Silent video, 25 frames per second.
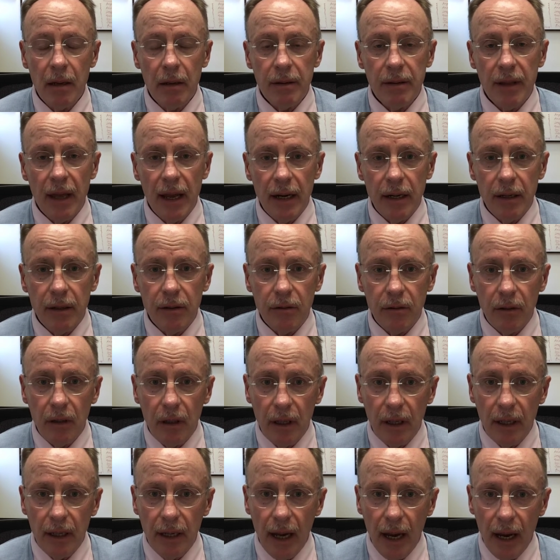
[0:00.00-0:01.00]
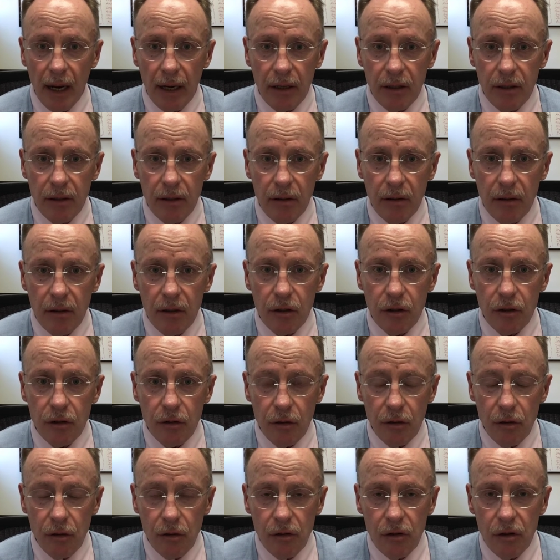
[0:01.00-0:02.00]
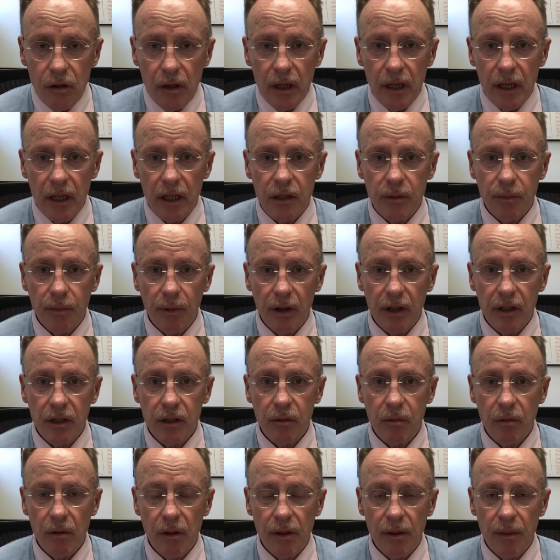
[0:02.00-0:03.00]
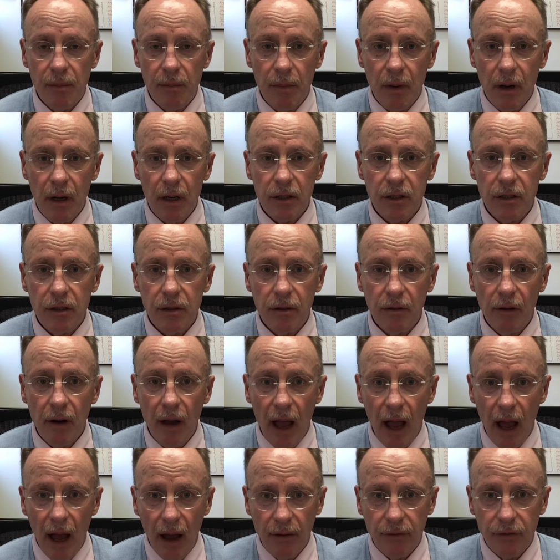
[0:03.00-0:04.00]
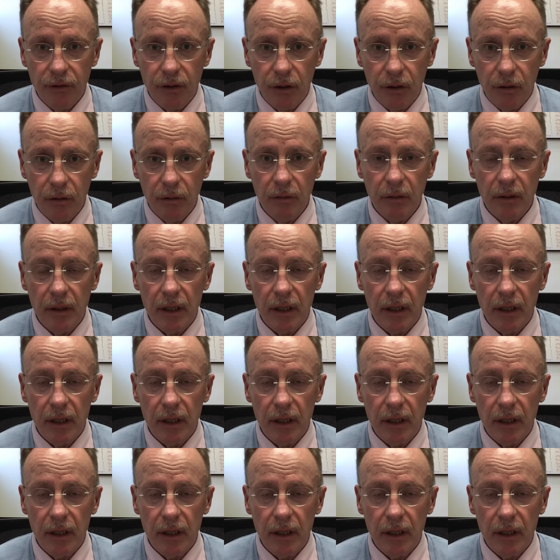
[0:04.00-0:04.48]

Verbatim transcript: That underlying attitude is usually expressed with a must or a have to.